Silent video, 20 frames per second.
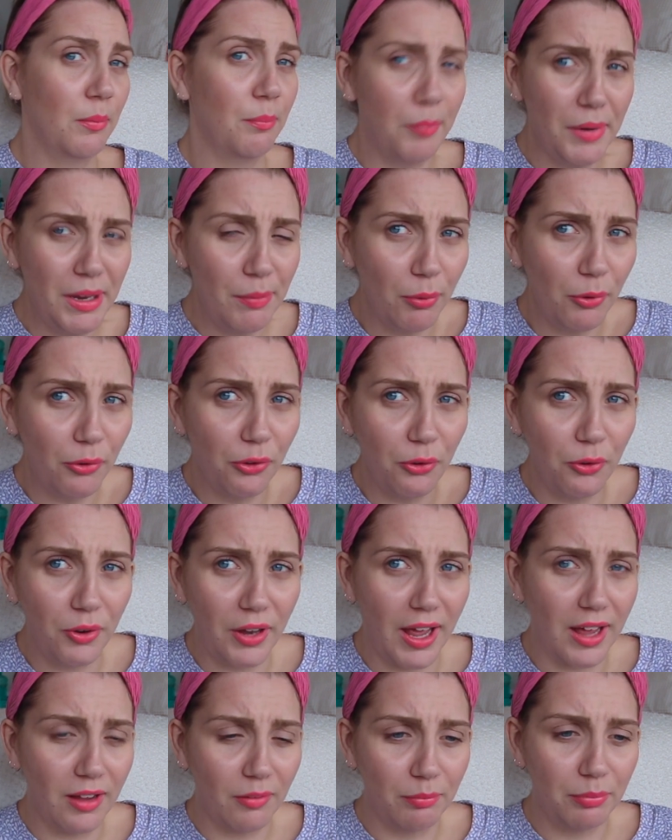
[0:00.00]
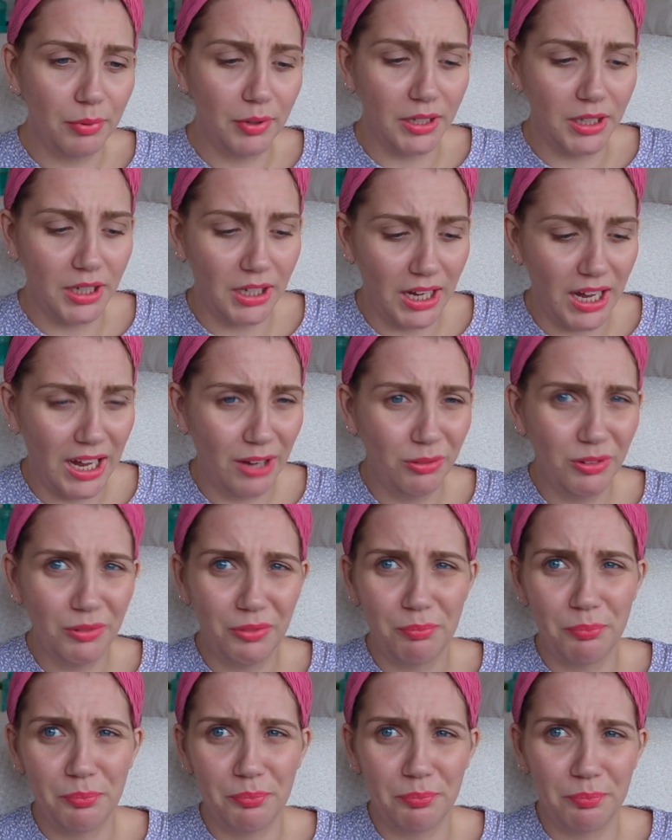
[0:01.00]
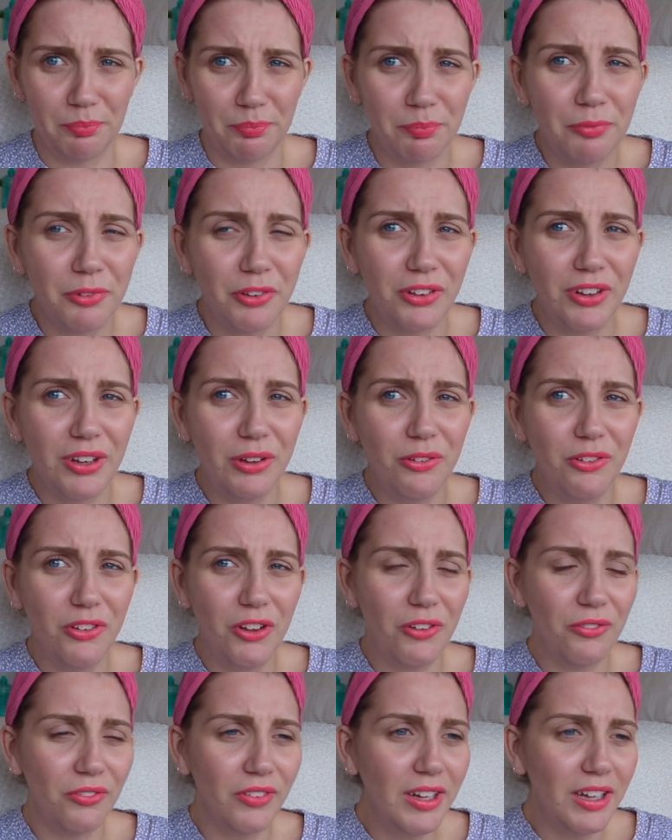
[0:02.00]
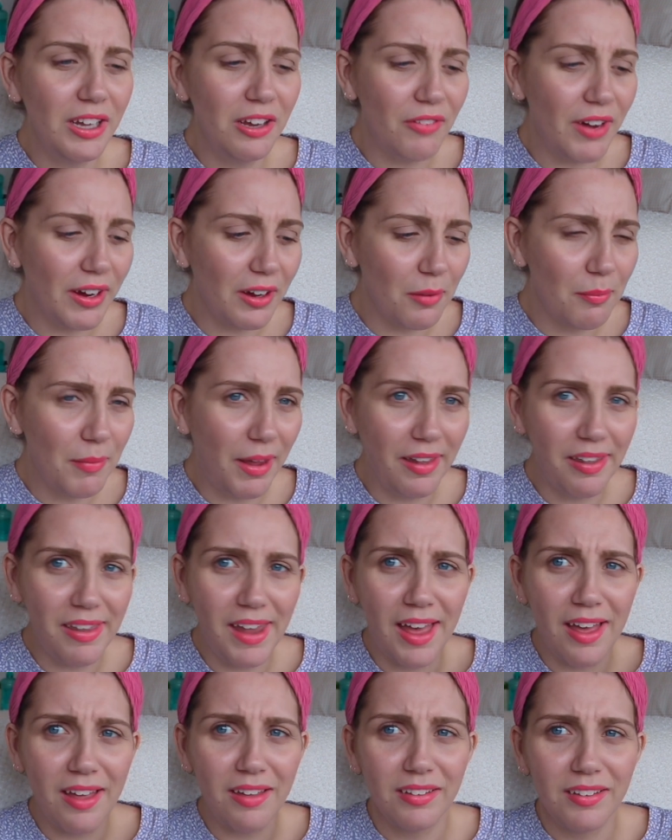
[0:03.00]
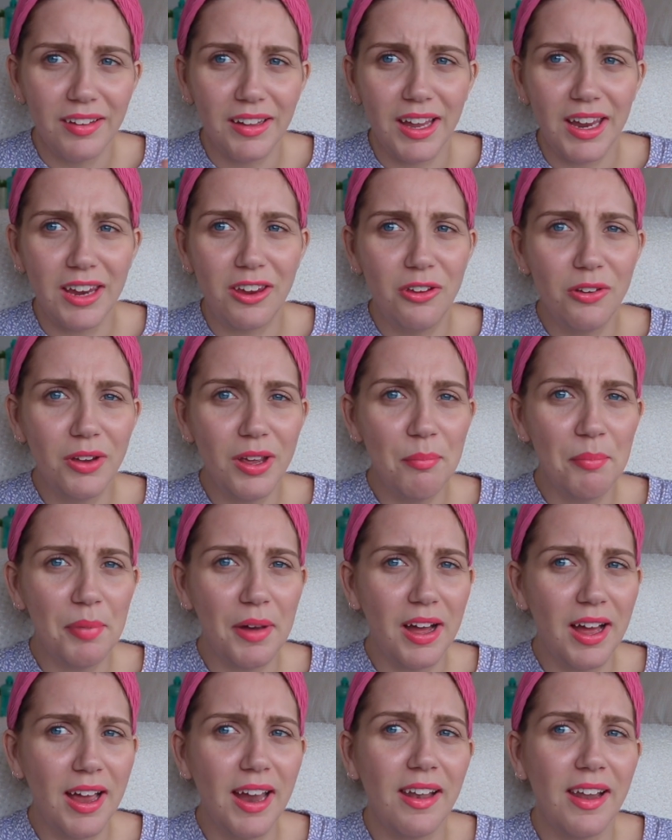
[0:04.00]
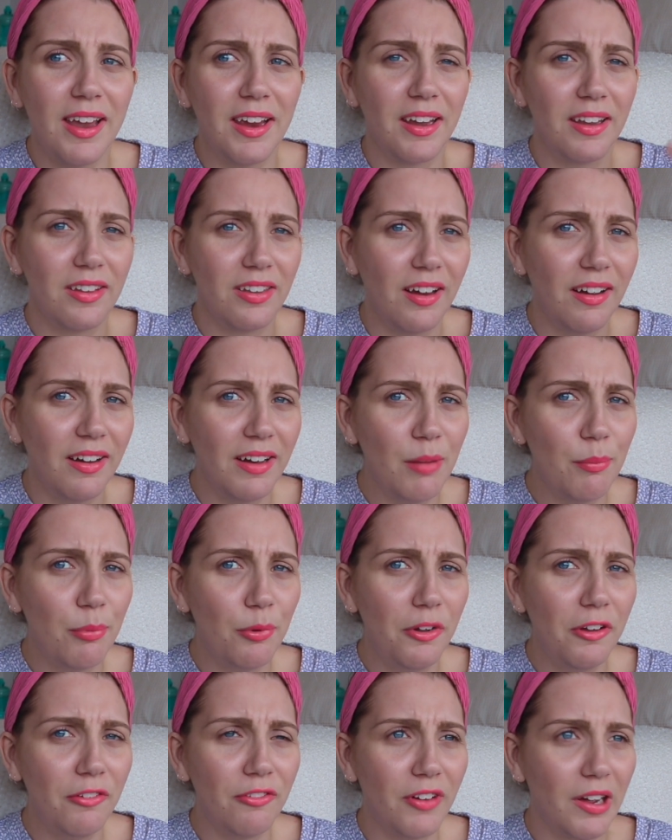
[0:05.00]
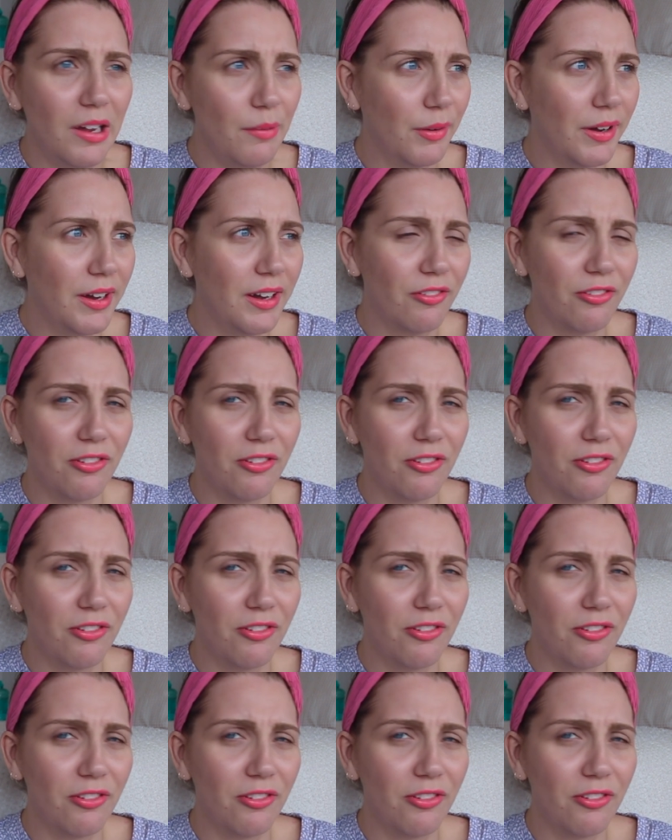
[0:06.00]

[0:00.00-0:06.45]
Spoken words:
people do that. But I would still not really recommend that. Like, you can buy like a tiny bullet vibrator